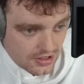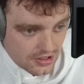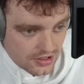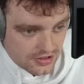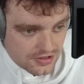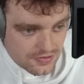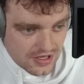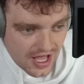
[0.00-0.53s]

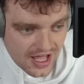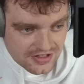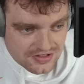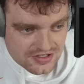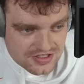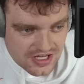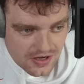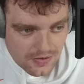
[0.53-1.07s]
You can't
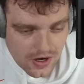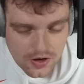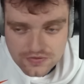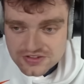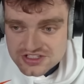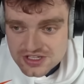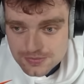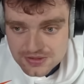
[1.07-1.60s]
just go over
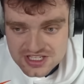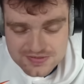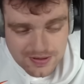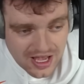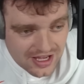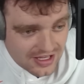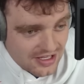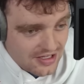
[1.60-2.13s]
somebody's
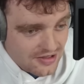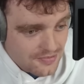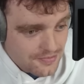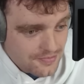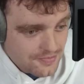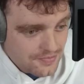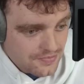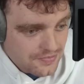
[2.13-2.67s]
back
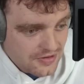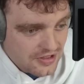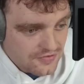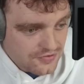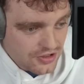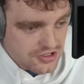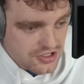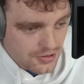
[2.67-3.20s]
for
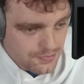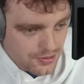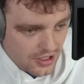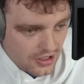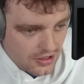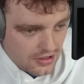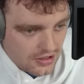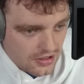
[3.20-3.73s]
a jump
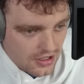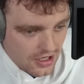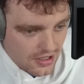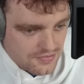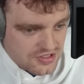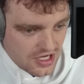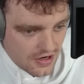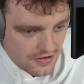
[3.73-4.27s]
ball. I'm
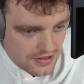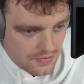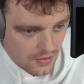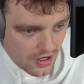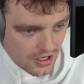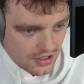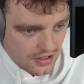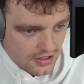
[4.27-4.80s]
sorry,
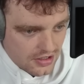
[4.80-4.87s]
what?